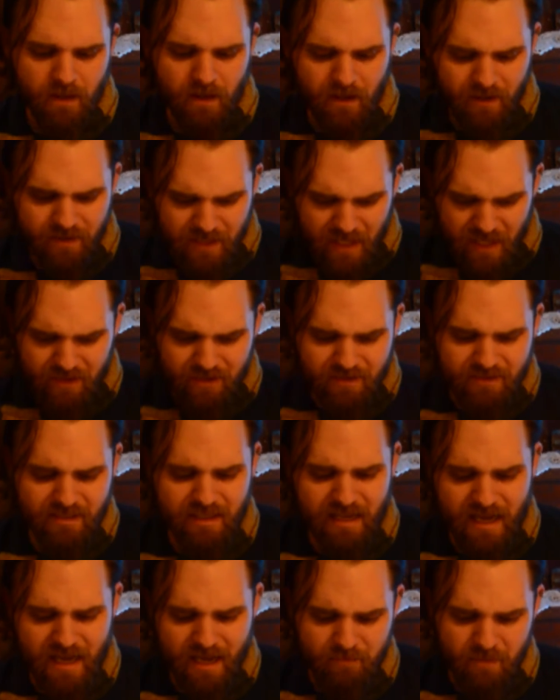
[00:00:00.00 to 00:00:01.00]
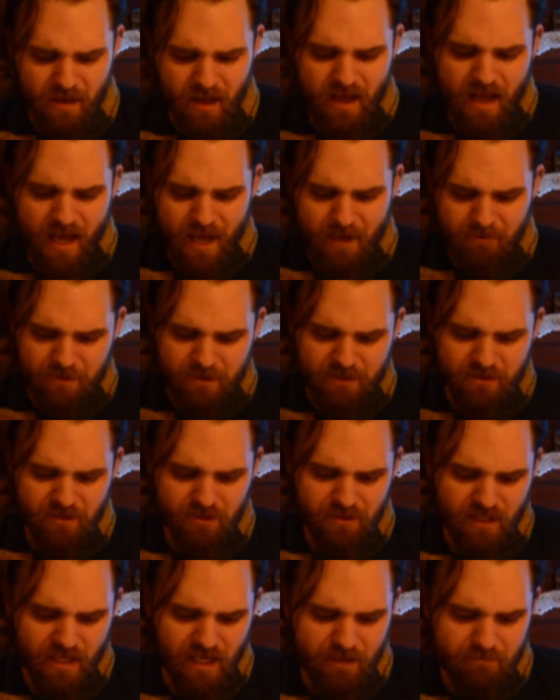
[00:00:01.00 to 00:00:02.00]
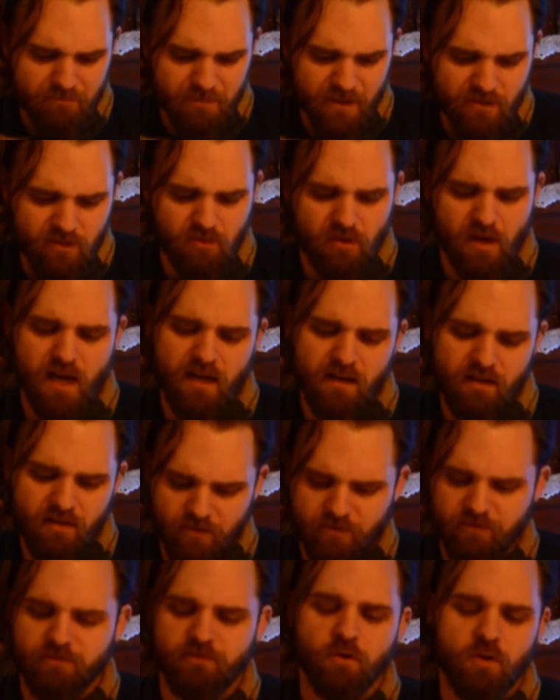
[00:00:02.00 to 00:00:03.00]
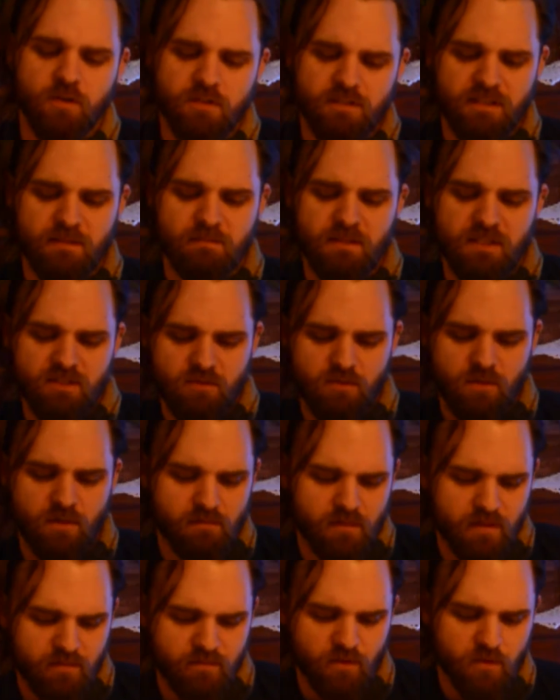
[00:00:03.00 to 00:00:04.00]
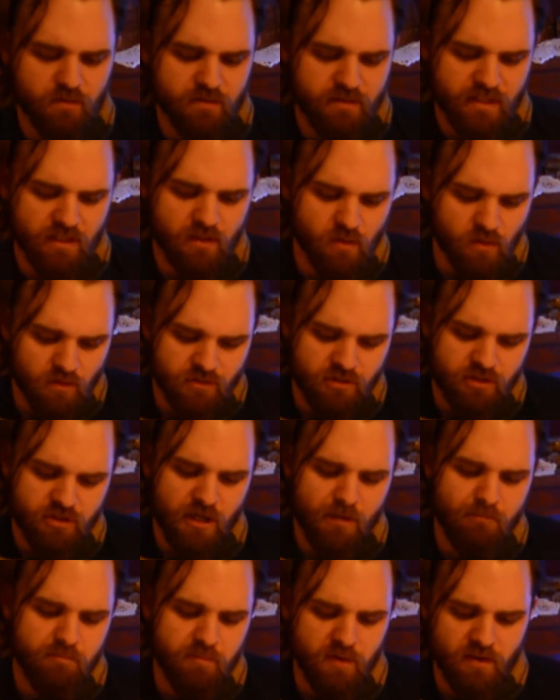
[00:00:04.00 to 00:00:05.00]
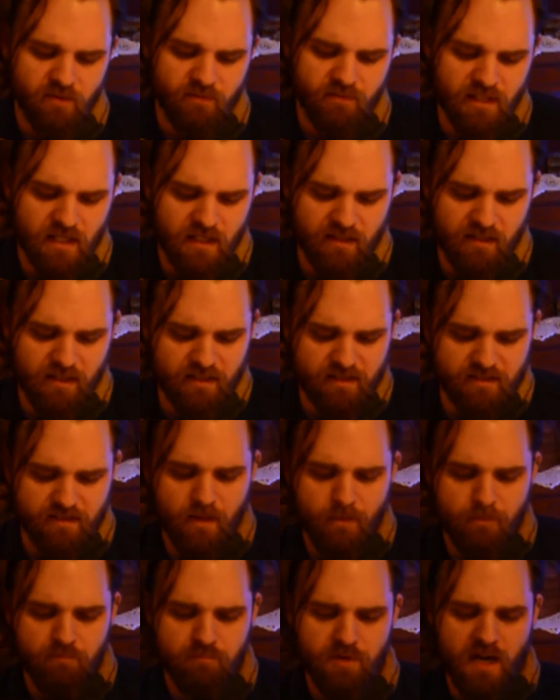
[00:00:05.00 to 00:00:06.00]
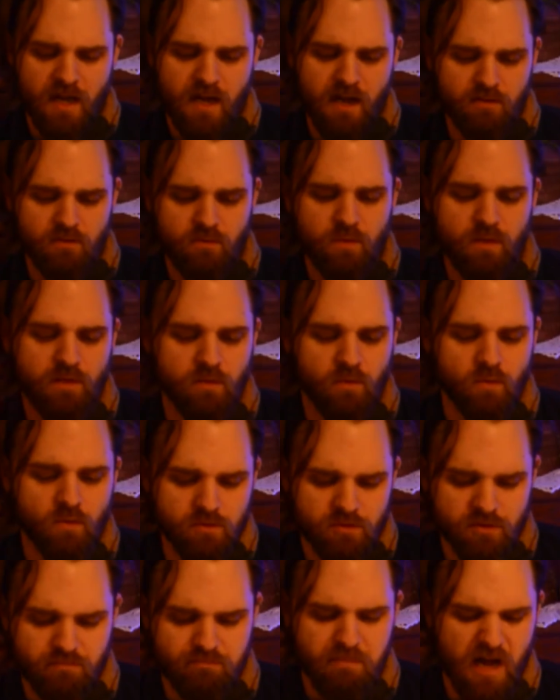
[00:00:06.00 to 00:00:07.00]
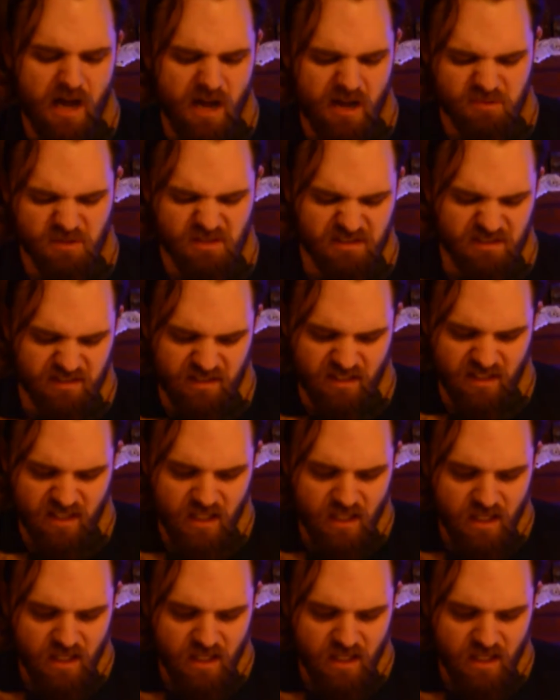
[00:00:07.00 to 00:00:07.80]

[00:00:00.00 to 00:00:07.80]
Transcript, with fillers: Another time, Aunt Petunia had been trying to force him into a revolting old jumper of Dudley's, brown with orange baubles.